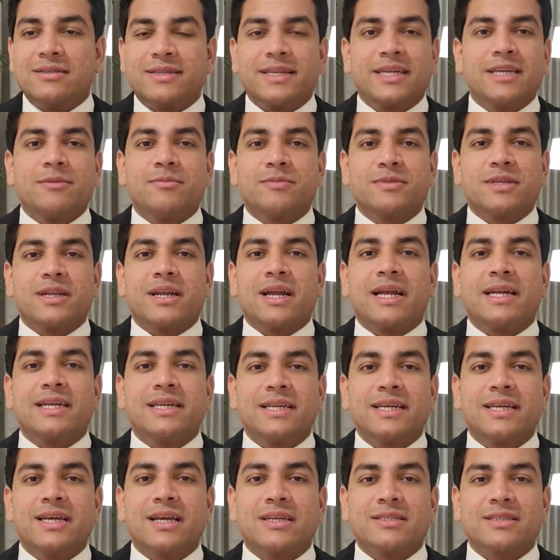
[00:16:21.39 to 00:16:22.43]
dreams and
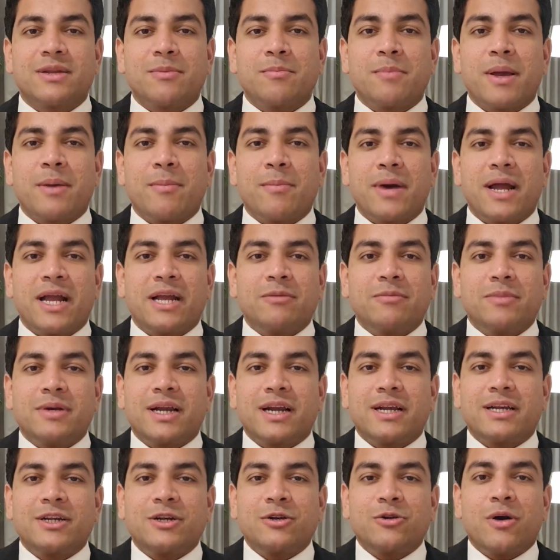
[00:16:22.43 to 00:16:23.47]
ideas in my mind, but
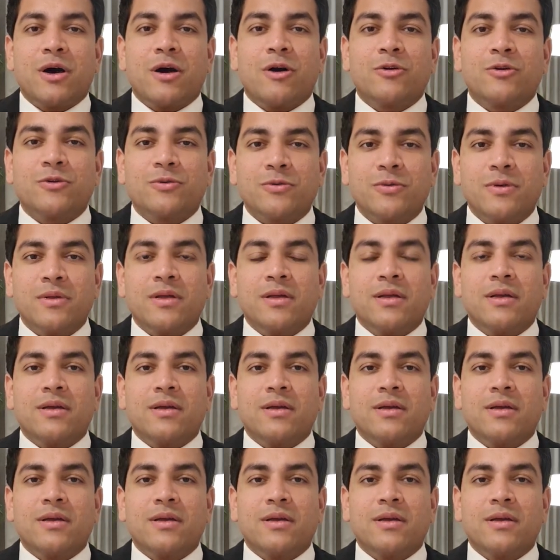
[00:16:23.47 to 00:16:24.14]
I didn't know how to